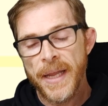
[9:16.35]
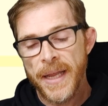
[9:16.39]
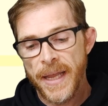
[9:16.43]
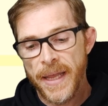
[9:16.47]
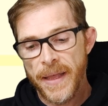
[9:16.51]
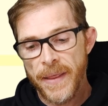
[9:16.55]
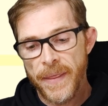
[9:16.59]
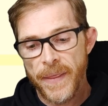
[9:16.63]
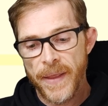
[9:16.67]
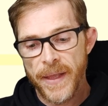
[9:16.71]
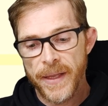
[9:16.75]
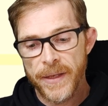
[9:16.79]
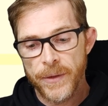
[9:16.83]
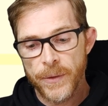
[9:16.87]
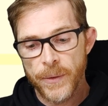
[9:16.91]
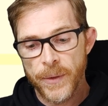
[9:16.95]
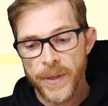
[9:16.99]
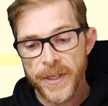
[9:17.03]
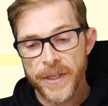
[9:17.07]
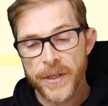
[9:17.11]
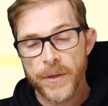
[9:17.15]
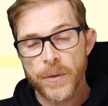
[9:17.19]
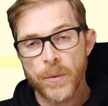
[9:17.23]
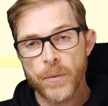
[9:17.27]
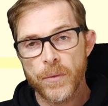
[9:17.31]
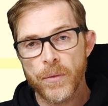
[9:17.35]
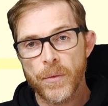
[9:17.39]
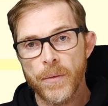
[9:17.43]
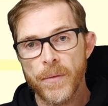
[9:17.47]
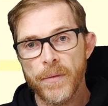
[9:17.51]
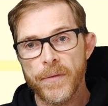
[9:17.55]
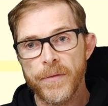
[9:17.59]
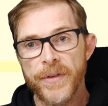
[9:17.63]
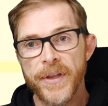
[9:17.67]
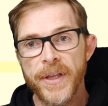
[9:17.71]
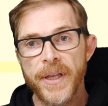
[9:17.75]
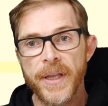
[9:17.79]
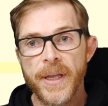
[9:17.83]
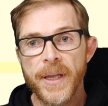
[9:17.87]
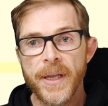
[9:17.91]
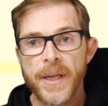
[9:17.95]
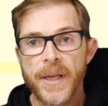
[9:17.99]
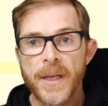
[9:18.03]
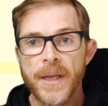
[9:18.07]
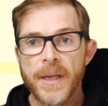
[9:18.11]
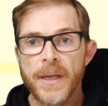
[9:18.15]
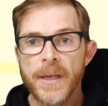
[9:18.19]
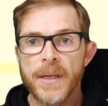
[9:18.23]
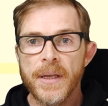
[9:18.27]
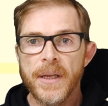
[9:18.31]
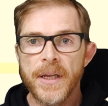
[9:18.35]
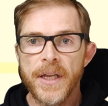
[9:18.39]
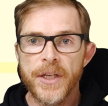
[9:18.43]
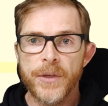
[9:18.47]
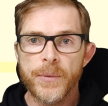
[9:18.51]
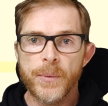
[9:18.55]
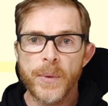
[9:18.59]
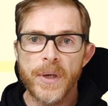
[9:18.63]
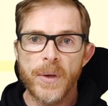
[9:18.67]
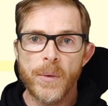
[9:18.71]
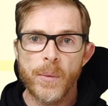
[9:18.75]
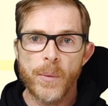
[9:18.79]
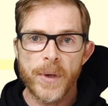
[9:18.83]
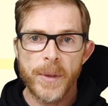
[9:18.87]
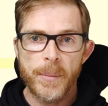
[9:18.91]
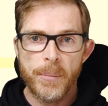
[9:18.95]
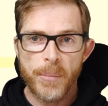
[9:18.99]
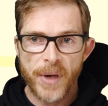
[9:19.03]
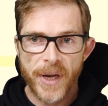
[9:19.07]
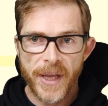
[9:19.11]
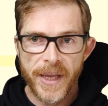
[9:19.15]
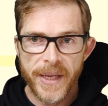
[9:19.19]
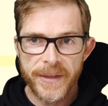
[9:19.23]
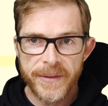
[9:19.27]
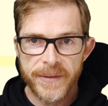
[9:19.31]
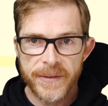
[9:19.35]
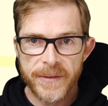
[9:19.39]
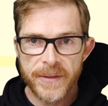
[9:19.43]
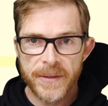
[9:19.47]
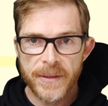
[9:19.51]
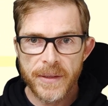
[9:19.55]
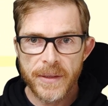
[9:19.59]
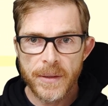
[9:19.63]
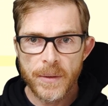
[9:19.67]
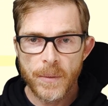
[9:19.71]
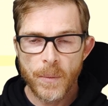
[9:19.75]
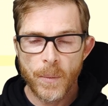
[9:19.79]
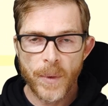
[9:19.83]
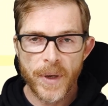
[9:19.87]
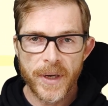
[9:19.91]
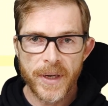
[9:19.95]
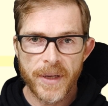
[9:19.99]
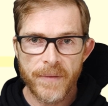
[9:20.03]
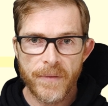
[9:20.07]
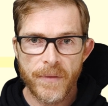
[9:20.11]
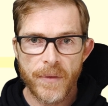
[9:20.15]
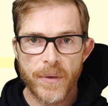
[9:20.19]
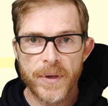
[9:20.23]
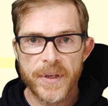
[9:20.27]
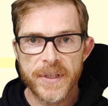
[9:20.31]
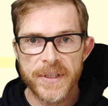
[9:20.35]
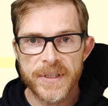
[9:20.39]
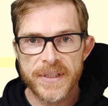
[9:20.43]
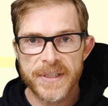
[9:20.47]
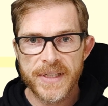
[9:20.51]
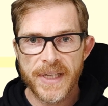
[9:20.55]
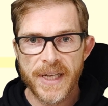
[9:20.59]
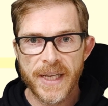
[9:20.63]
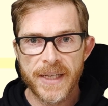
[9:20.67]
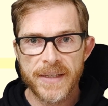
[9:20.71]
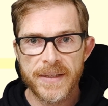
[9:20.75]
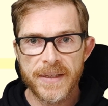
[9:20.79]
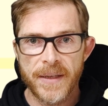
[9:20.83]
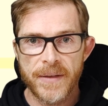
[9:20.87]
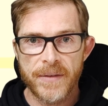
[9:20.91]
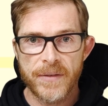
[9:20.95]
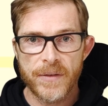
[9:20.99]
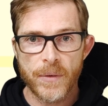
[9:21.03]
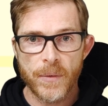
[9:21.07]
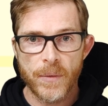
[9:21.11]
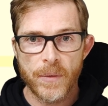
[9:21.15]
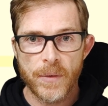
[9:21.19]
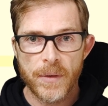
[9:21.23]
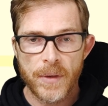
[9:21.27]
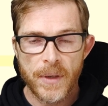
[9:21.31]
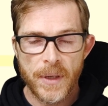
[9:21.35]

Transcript: and then you hit Ctrl+V, it will replace whatever is selected. So